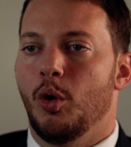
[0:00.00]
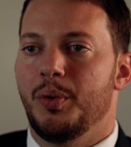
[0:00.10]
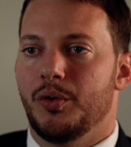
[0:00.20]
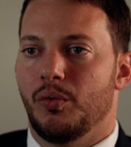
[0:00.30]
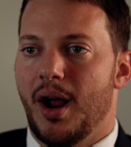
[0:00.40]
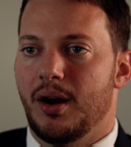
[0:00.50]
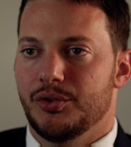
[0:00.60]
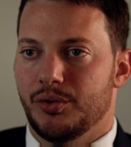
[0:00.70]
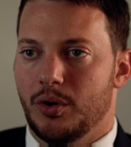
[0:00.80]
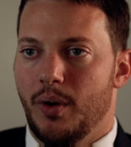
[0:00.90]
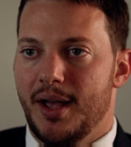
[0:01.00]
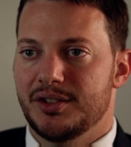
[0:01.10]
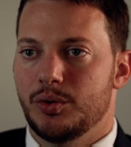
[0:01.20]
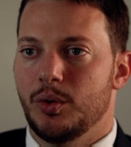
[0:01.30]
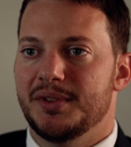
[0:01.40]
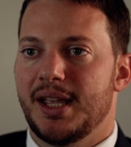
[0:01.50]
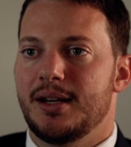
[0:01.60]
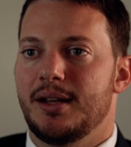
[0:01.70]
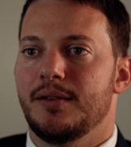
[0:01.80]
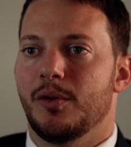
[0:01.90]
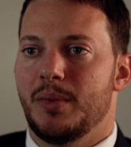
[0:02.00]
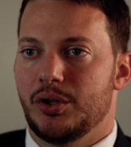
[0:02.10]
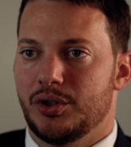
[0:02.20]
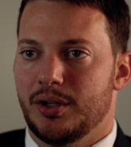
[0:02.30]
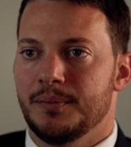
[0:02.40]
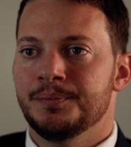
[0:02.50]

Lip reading: open records requests to obtain information